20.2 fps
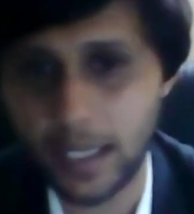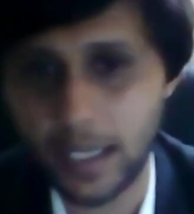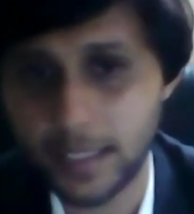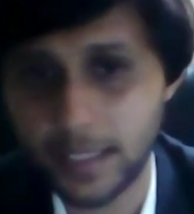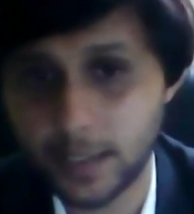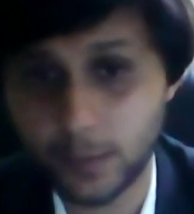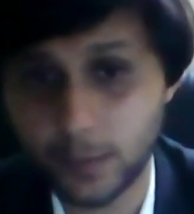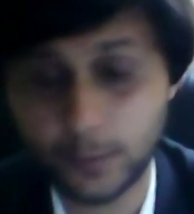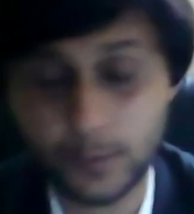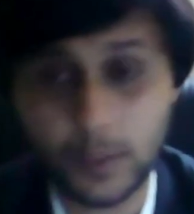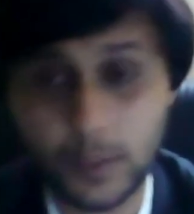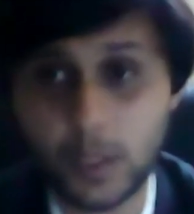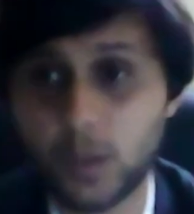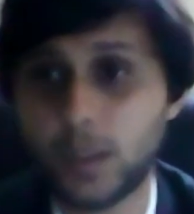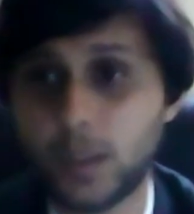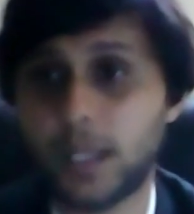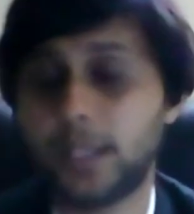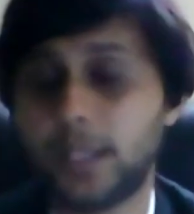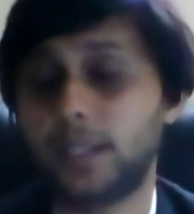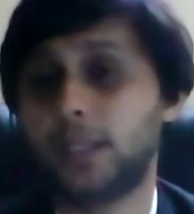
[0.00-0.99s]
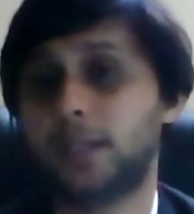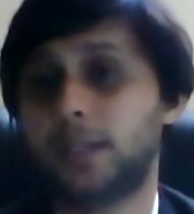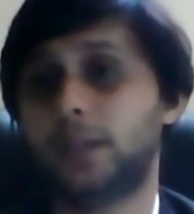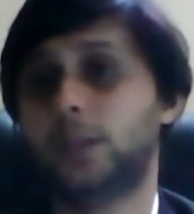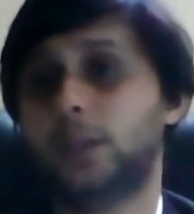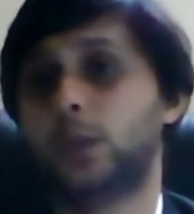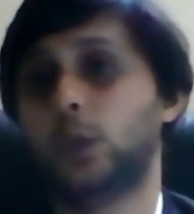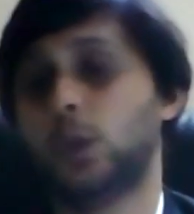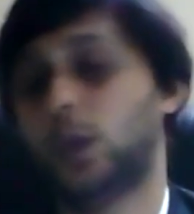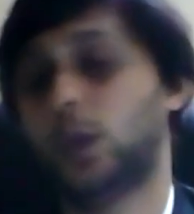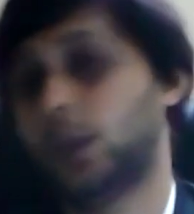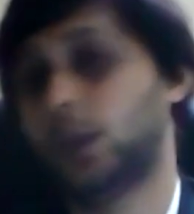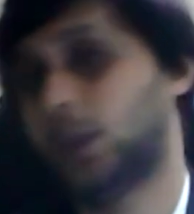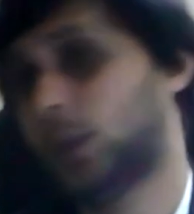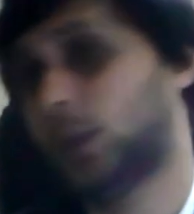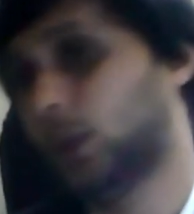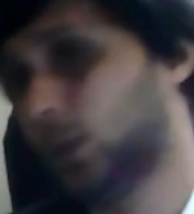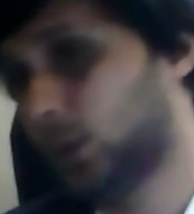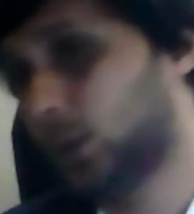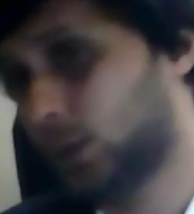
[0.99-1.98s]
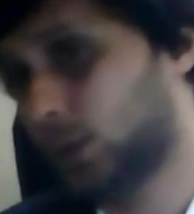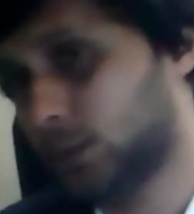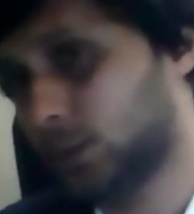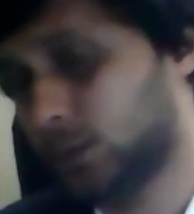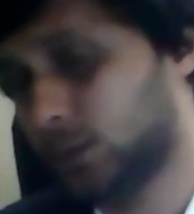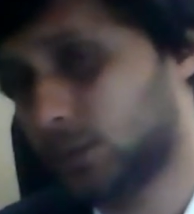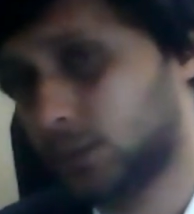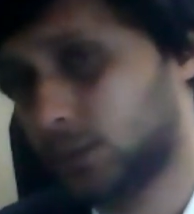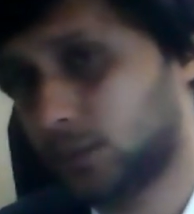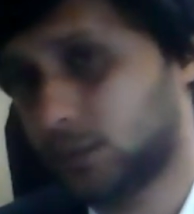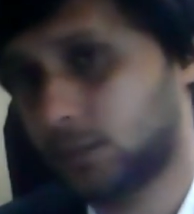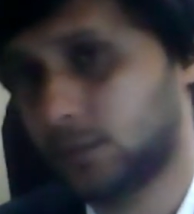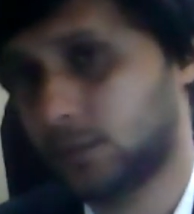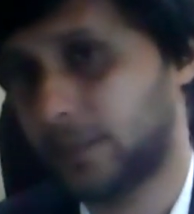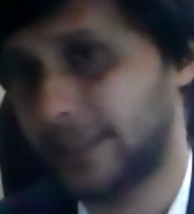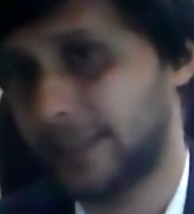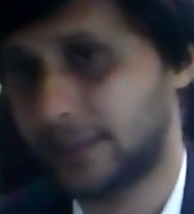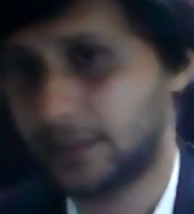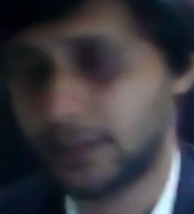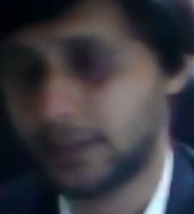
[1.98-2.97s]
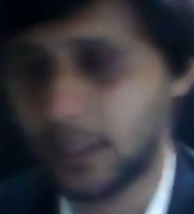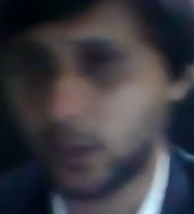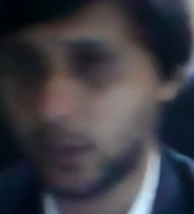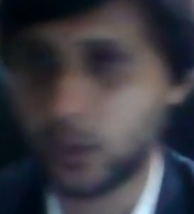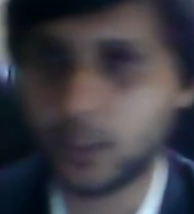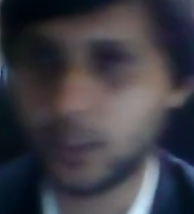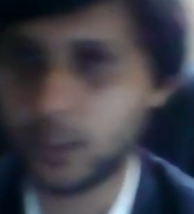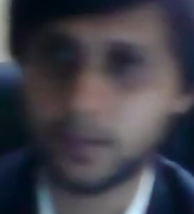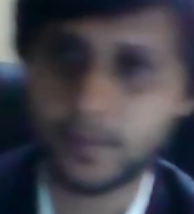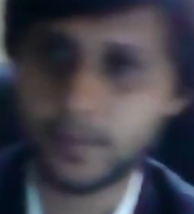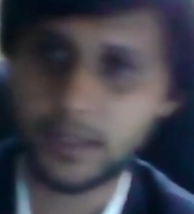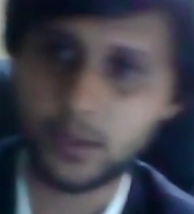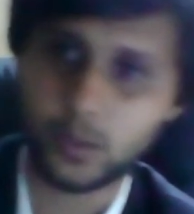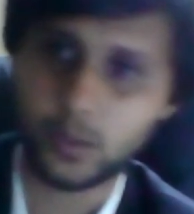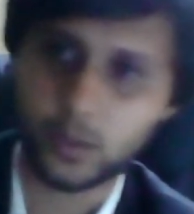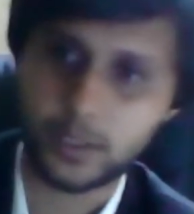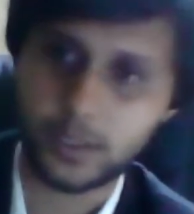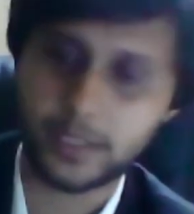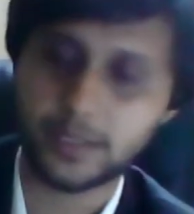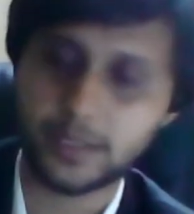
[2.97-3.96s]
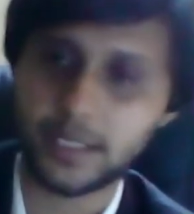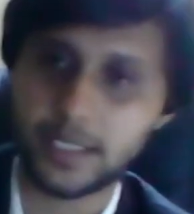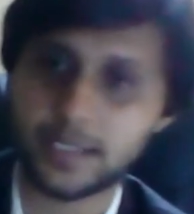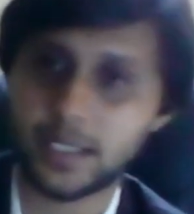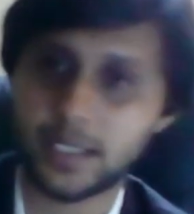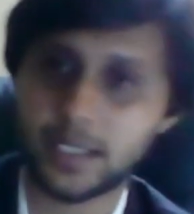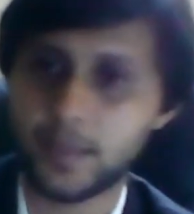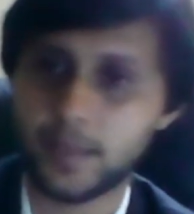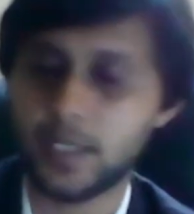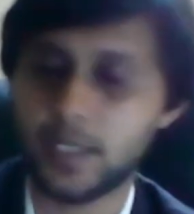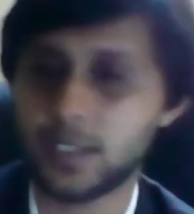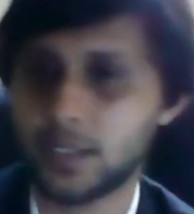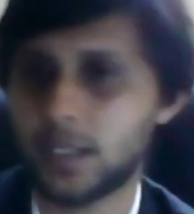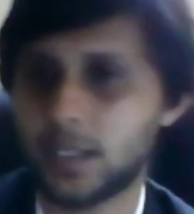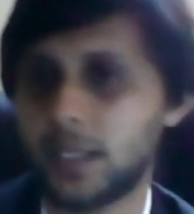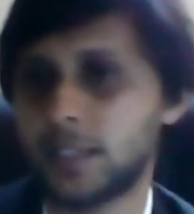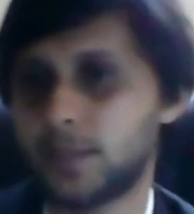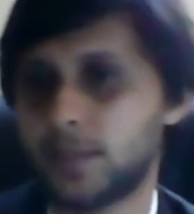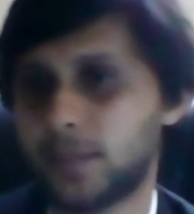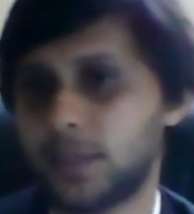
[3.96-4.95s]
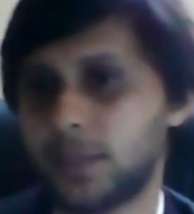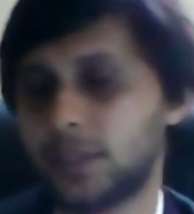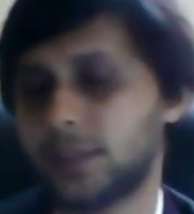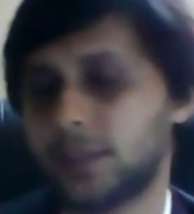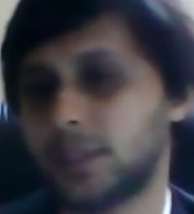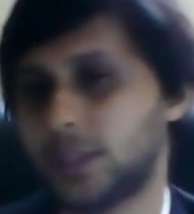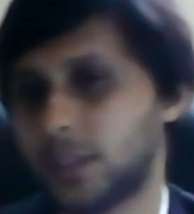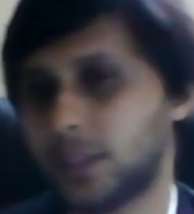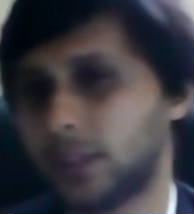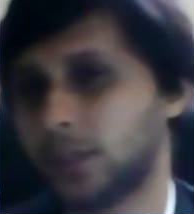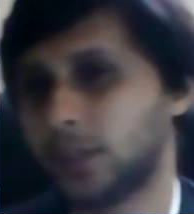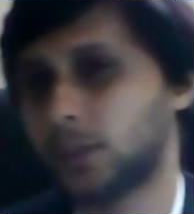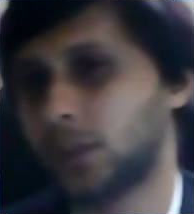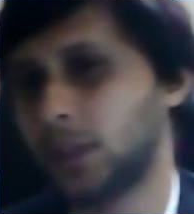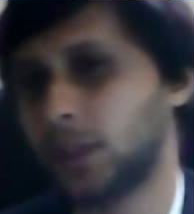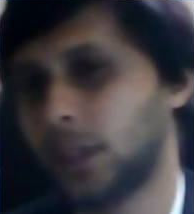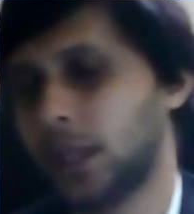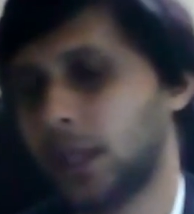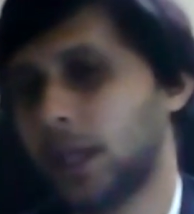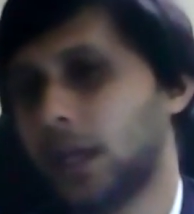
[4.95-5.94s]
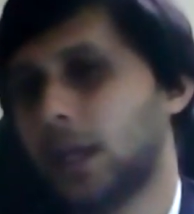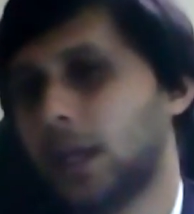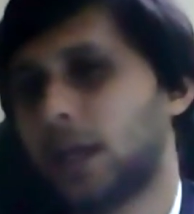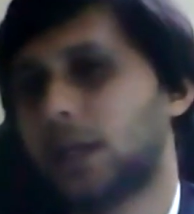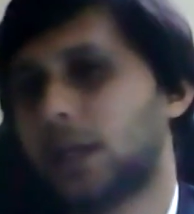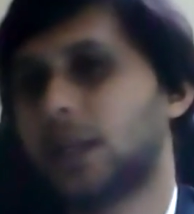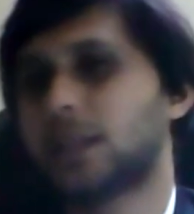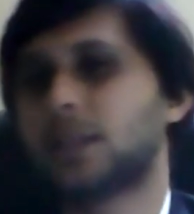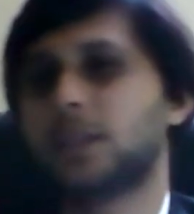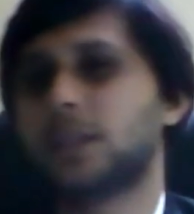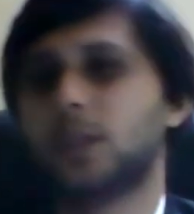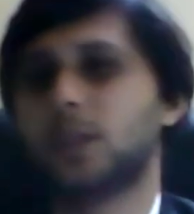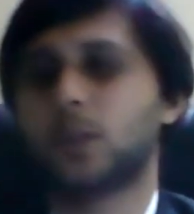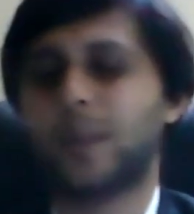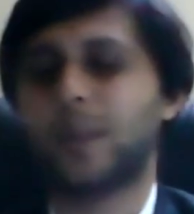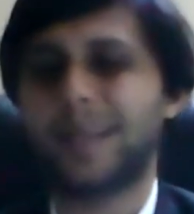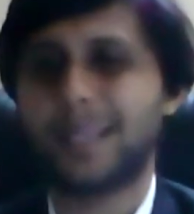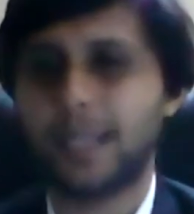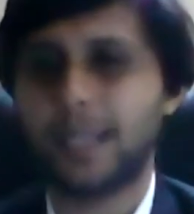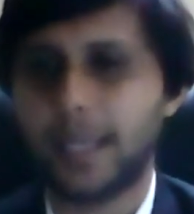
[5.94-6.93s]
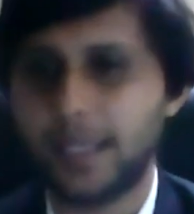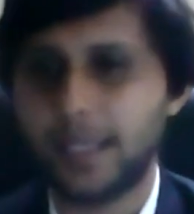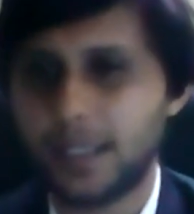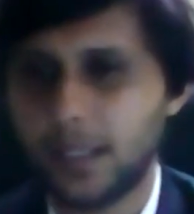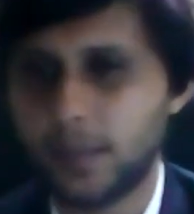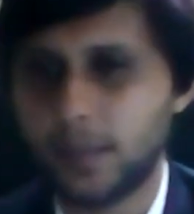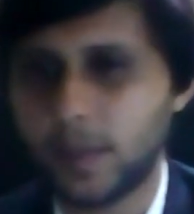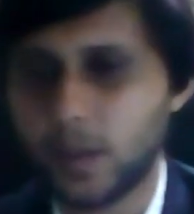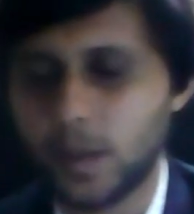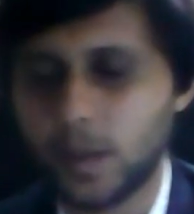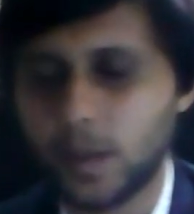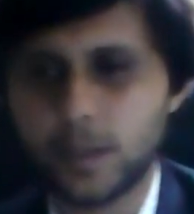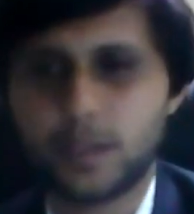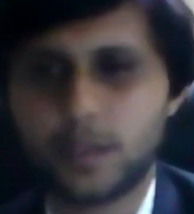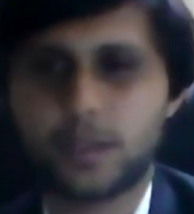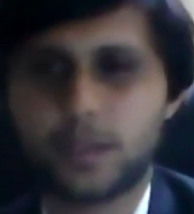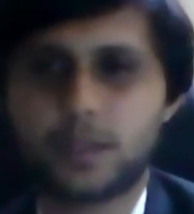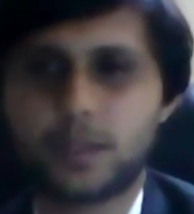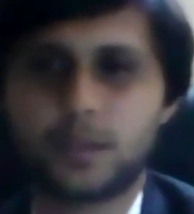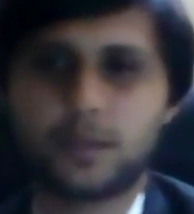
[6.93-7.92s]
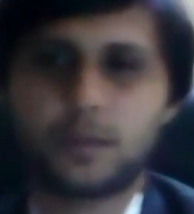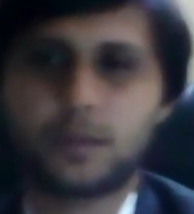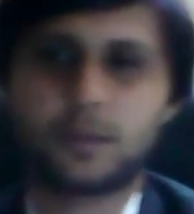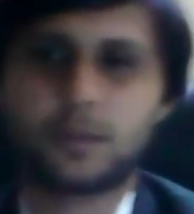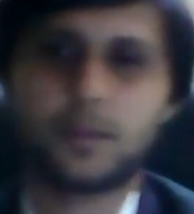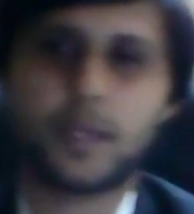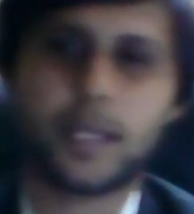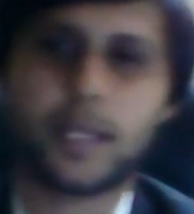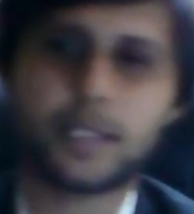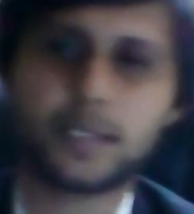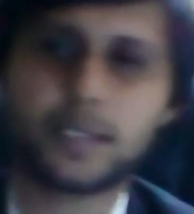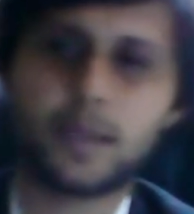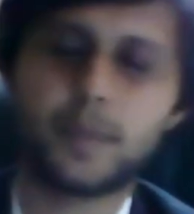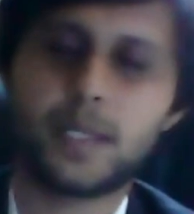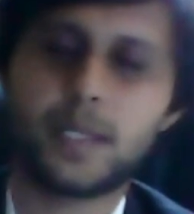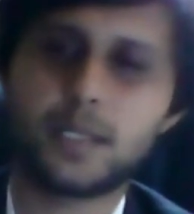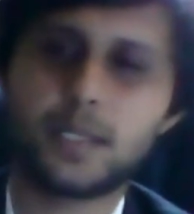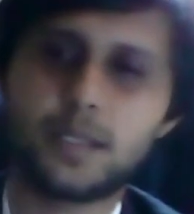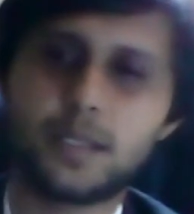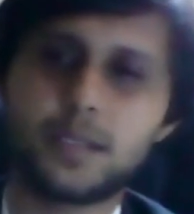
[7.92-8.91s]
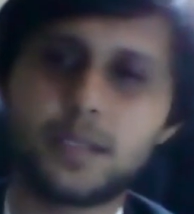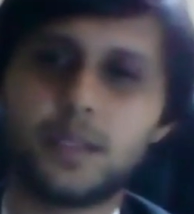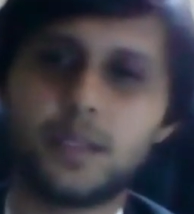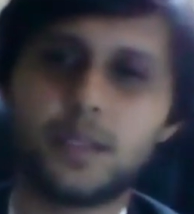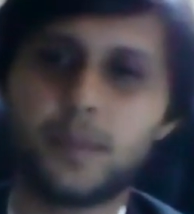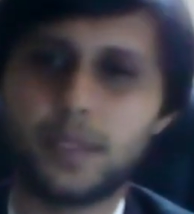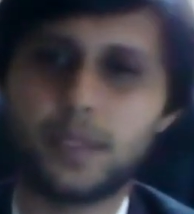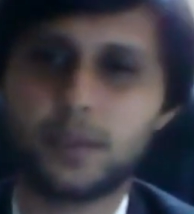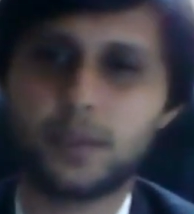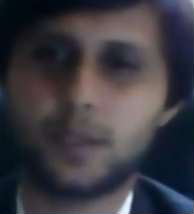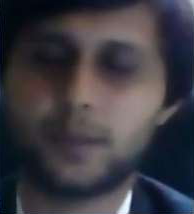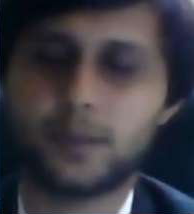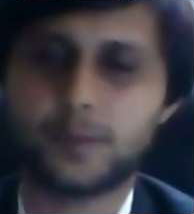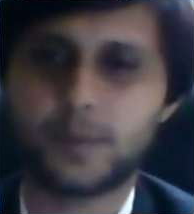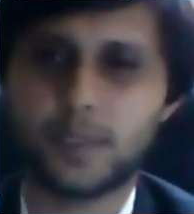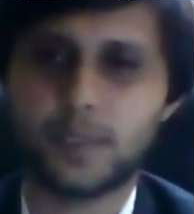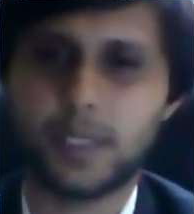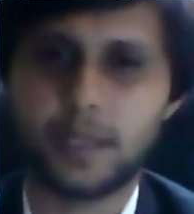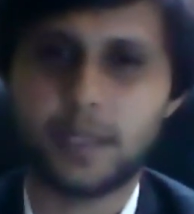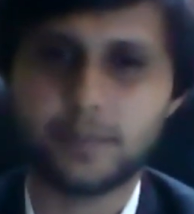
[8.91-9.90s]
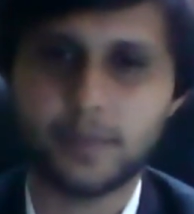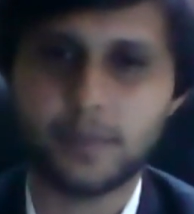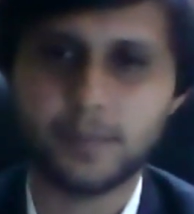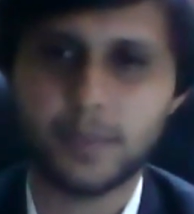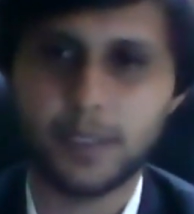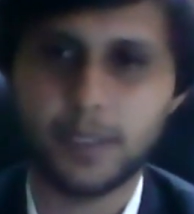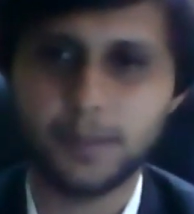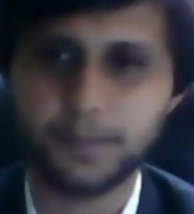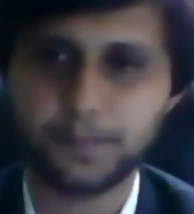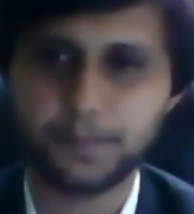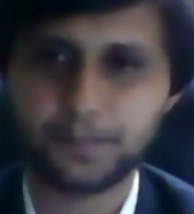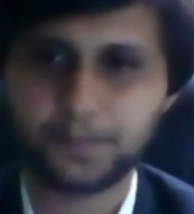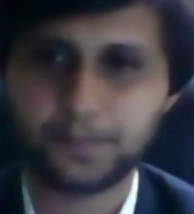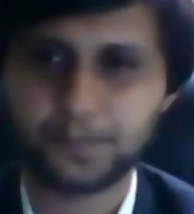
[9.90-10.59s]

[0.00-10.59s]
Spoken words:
As of now, I do not know whether they are going to be holding the examination as per the schedule. Doesn't look very likely because your examination is in the month of November.